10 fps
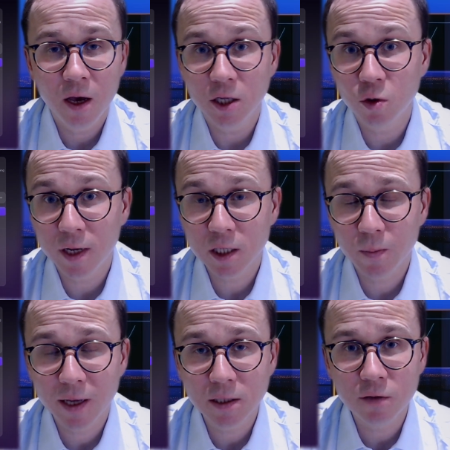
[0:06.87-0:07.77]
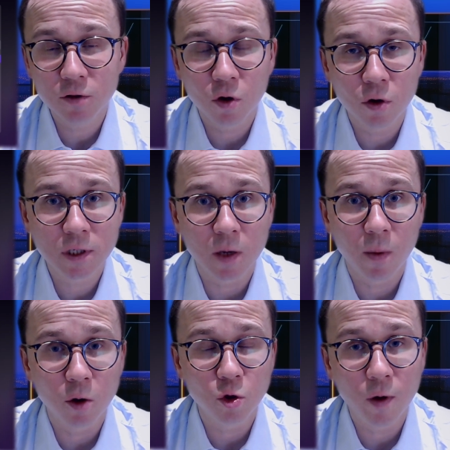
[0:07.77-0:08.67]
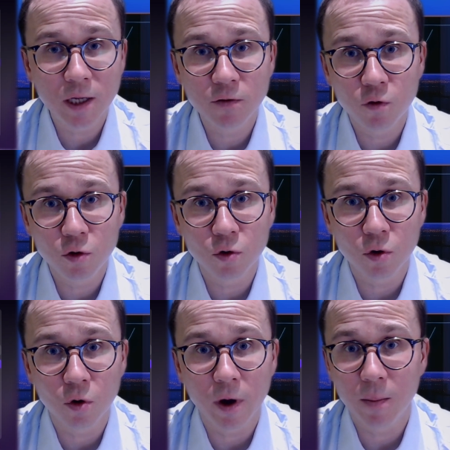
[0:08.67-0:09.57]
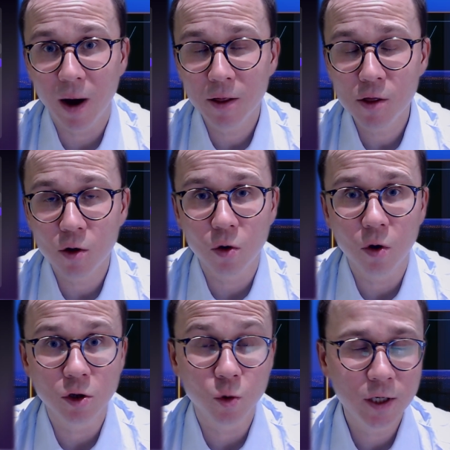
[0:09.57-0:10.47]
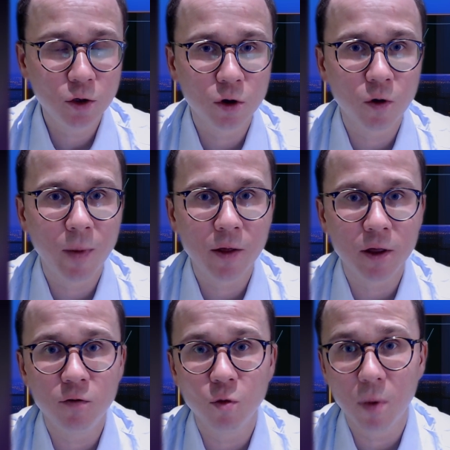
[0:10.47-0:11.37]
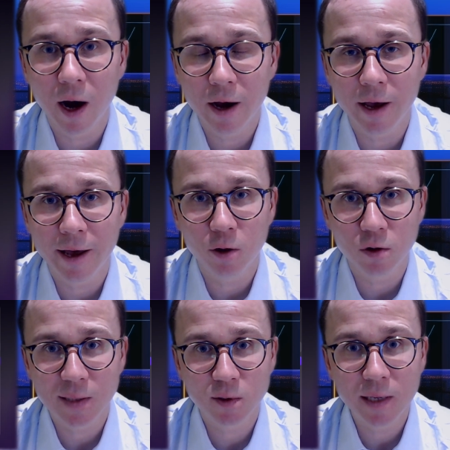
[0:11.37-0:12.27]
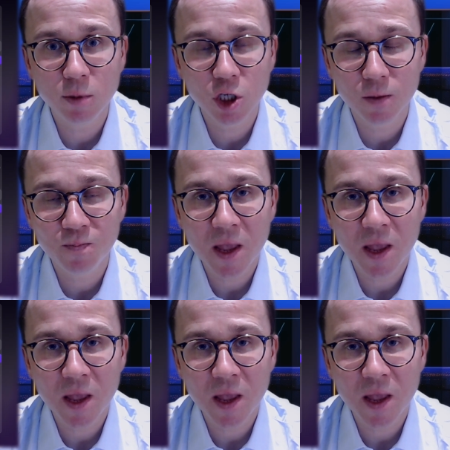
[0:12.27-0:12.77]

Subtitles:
It's quite expensive. It costs about 24 euro a month or 20 euro a month if you buy annual subscription.